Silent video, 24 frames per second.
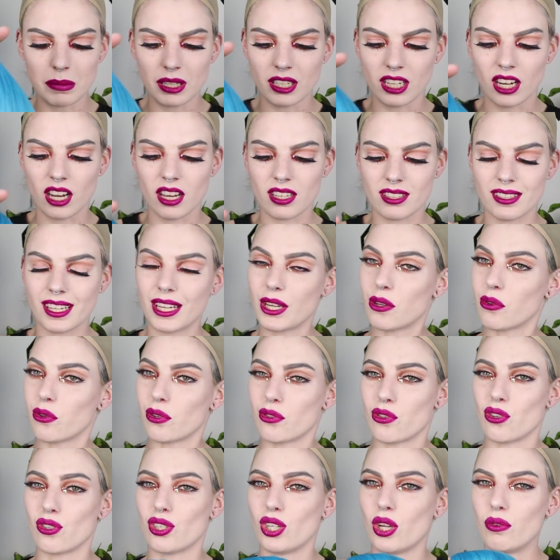because then you're
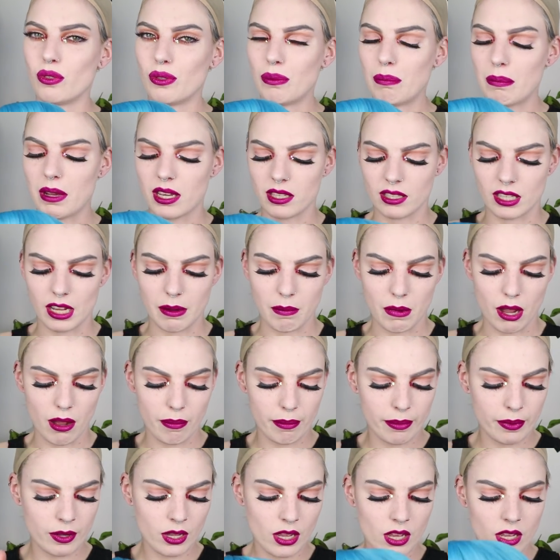just going to mess them
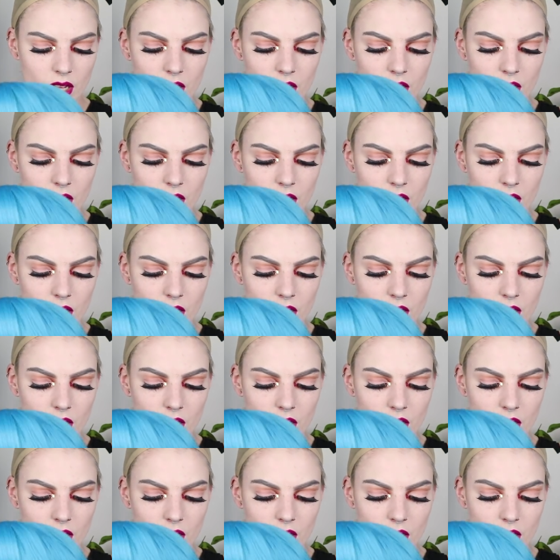up.